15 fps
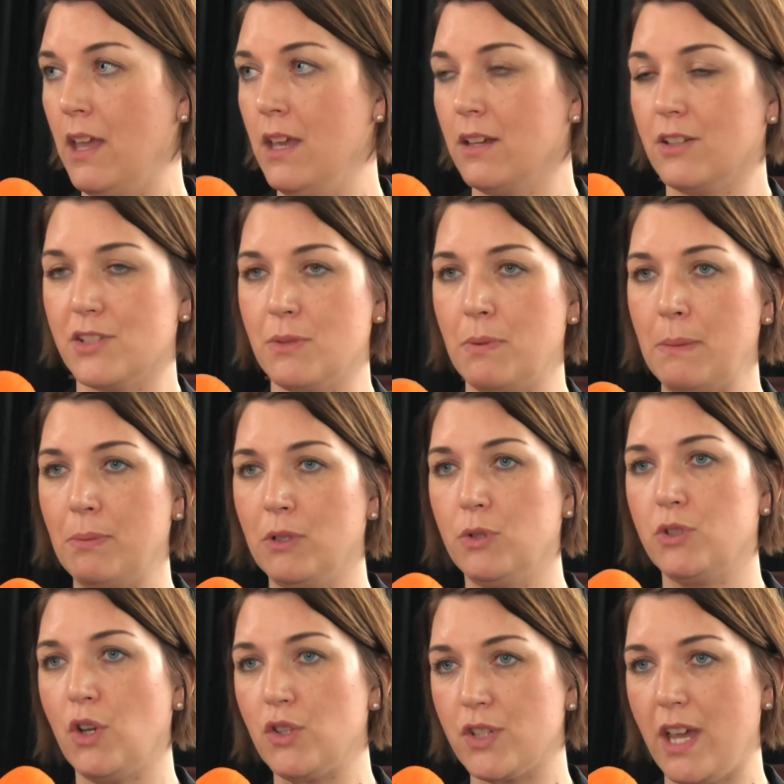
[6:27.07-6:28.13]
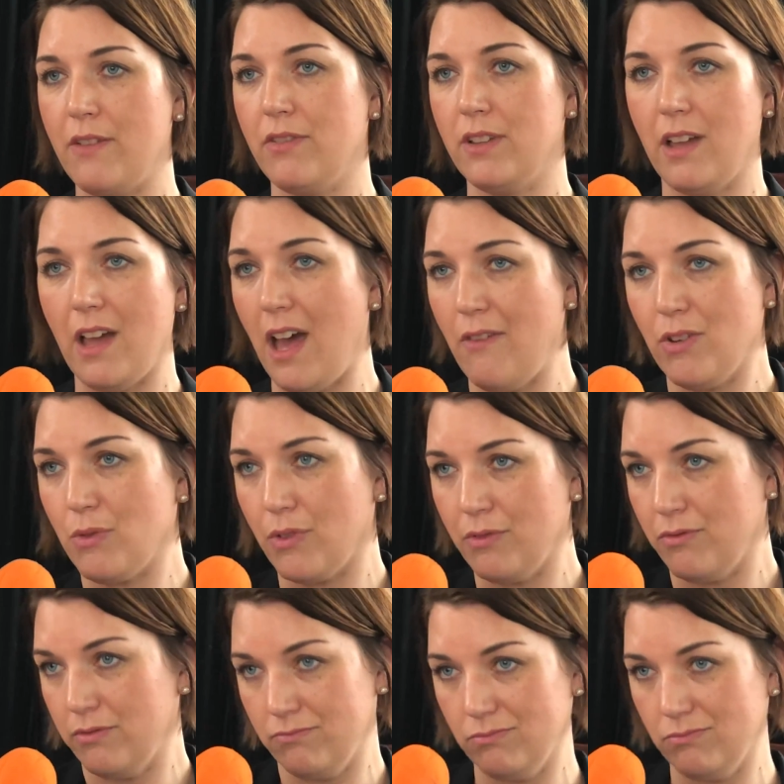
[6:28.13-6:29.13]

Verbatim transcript: Because the people who don't have haven't